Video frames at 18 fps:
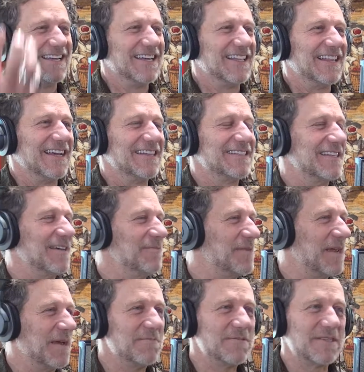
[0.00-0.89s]
like
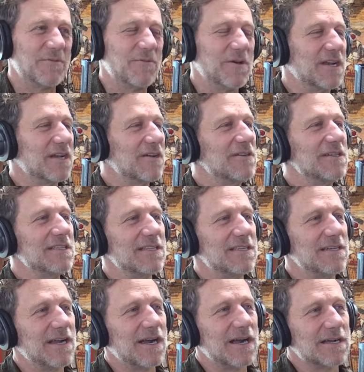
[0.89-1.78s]
sometimes I want to go into
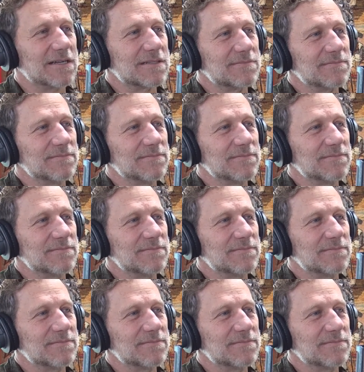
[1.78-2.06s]
the dark.